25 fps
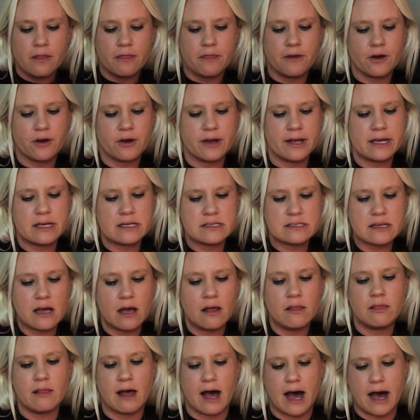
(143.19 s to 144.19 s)
There is a
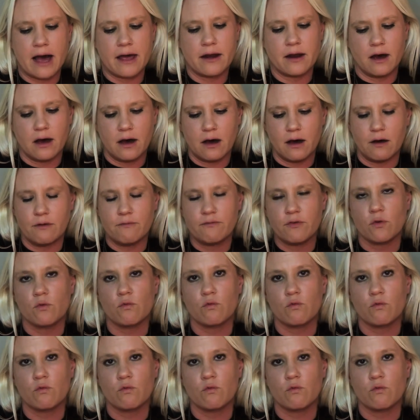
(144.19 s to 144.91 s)
lot of